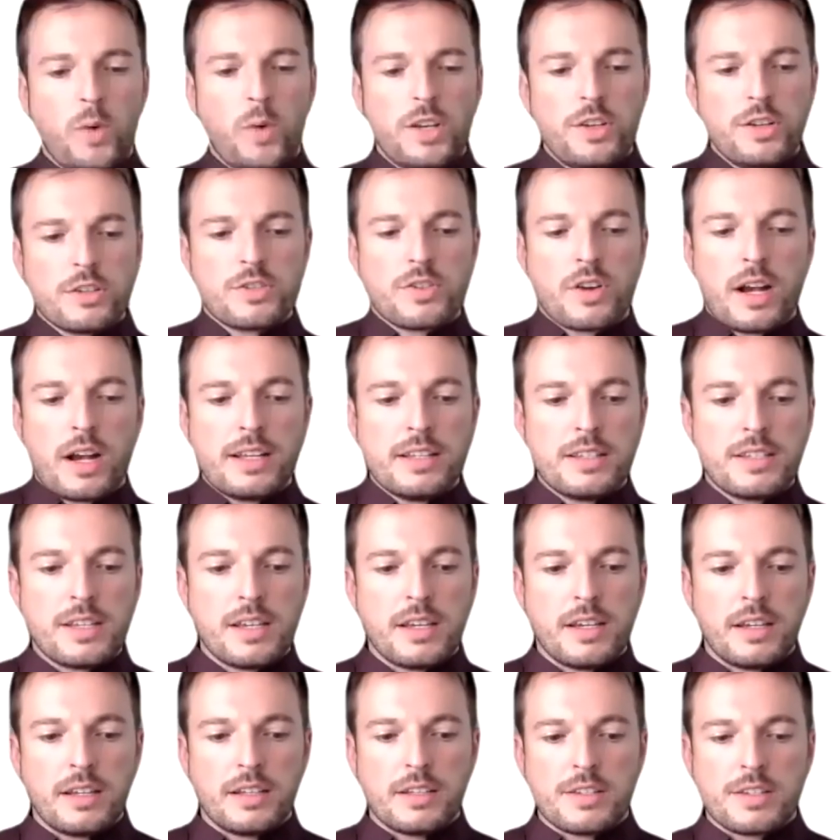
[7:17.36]
you're trying
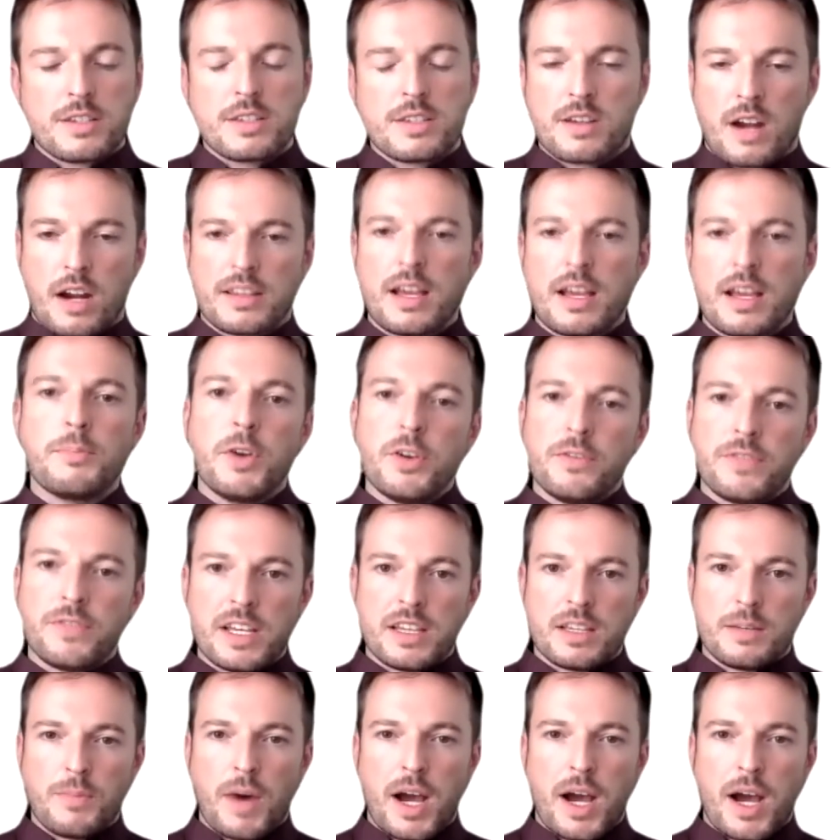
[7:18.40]
to start that movie in
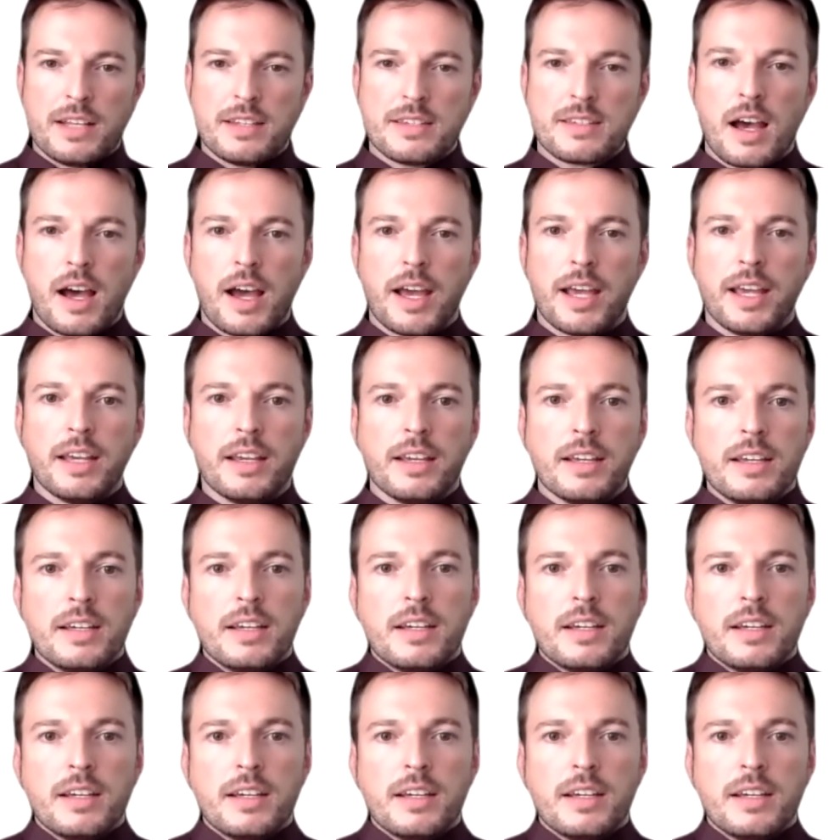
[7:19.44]
the mind's eye,